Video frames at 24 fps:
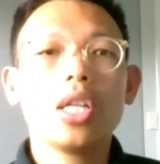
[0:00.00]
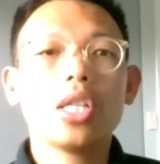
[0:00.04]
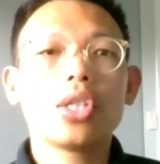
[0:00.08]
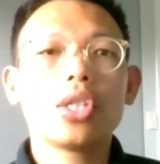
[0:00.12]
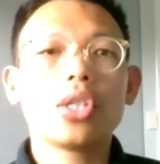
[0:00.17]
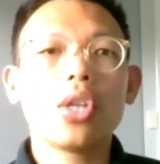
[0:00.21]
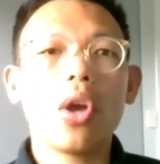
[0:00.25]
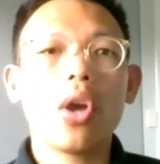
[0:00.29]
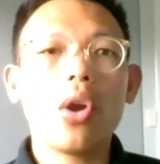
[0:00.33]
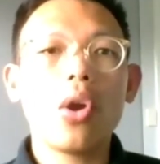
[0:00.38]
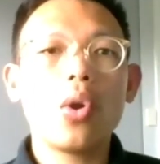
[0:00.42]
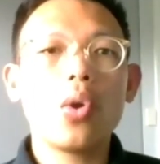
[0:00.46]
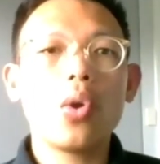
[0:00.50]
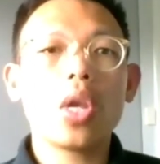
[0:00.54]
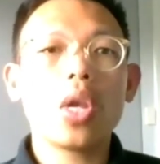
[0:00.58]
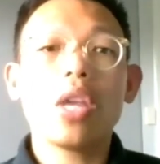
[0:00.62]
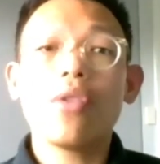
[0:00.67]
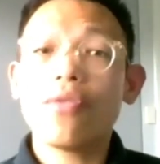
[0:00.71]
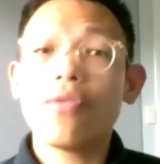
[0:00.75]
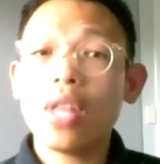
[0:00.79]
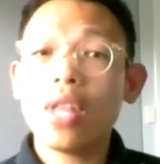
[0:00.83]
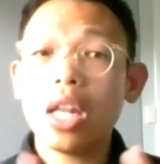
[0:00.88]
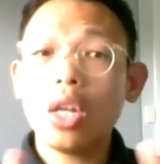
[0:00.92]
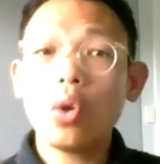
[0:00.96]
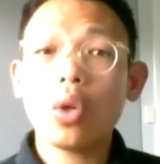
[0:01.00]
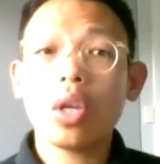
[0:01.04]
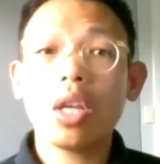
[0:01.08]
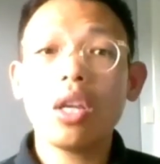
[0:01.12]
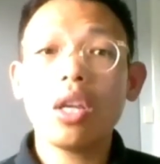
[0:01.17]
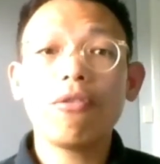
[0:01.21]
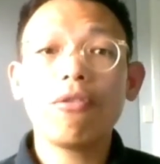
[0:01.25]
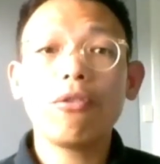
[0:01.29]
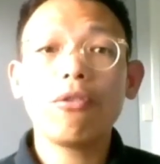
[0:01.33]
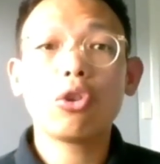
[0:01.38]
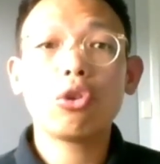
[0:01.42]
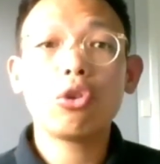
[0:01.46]
So if they're
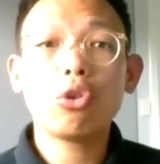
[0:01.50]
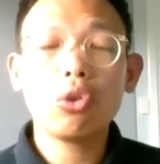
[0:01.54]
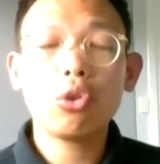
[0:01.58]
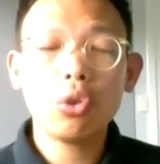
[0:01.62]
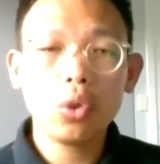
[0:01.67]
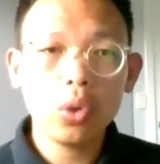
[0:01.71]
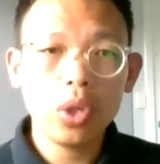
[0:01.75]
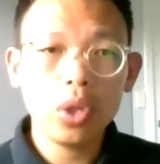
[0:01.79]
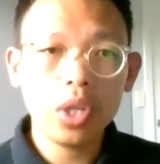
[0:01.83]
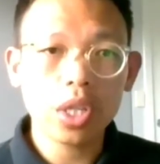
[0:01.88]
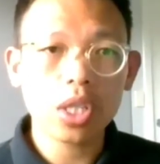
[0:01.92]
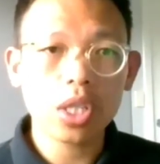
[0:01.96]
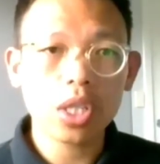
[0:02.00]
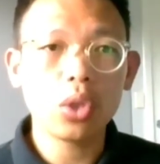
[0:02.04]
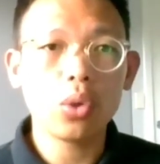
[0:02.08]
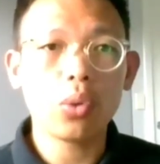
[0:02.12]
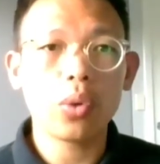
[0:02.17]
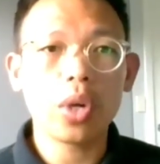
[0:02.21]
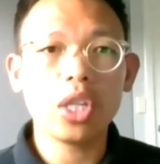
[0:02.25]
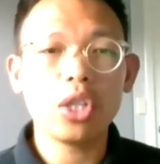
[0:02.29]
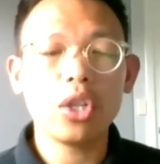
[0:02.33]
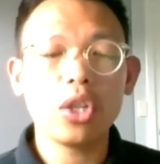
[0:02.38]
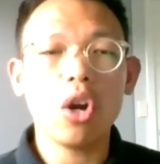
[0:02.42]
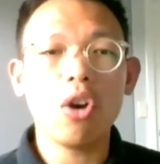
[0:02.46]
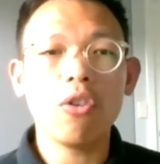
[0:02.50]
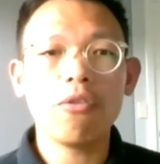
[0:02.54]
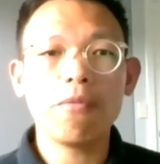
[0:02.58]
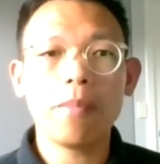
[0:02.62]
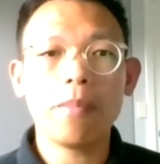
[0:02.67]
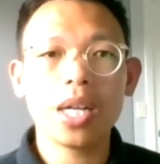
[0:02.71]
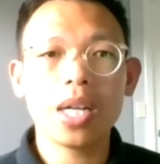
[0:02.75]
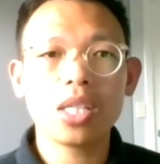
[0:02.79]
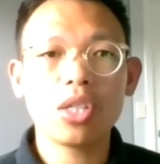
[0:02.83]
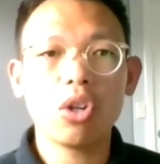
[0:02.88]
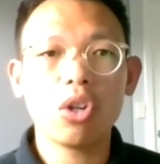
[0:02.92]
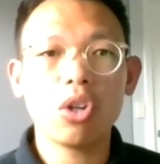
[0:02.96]
looking for two years duration of
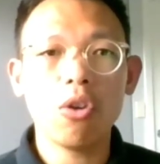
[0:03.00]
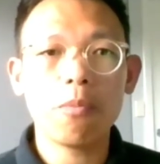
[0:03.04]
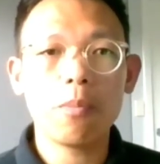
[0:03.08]
Master